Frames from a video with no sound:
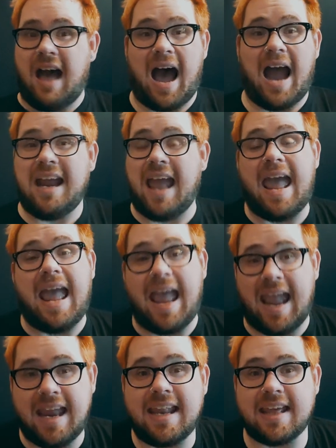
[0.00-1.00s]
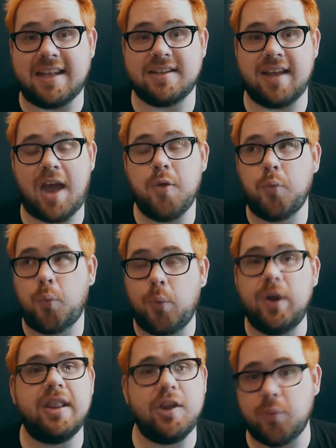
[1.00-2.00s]
I hate it. I
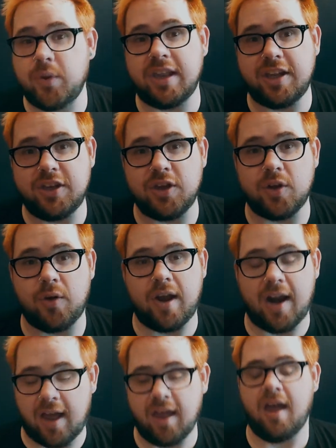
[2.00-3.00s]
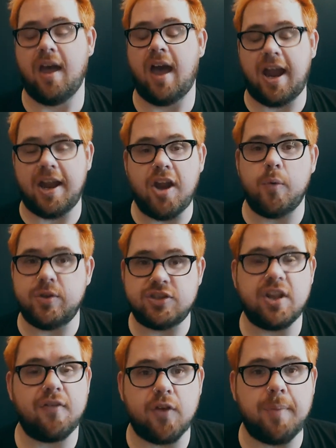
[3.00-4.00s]
really, really do. And I, I know we should
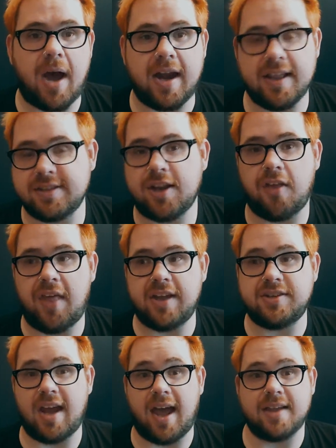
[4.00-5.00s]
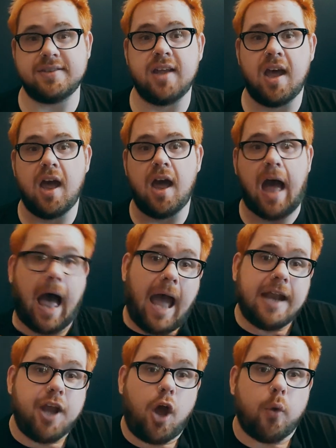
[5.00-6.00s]
love our bodies and all that jazz,
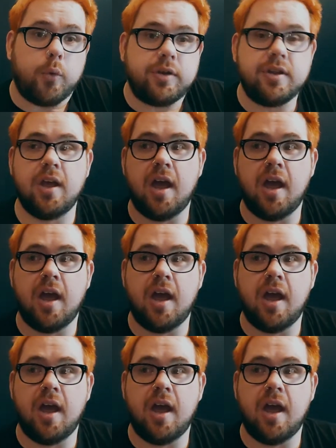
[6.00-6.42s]
I don't.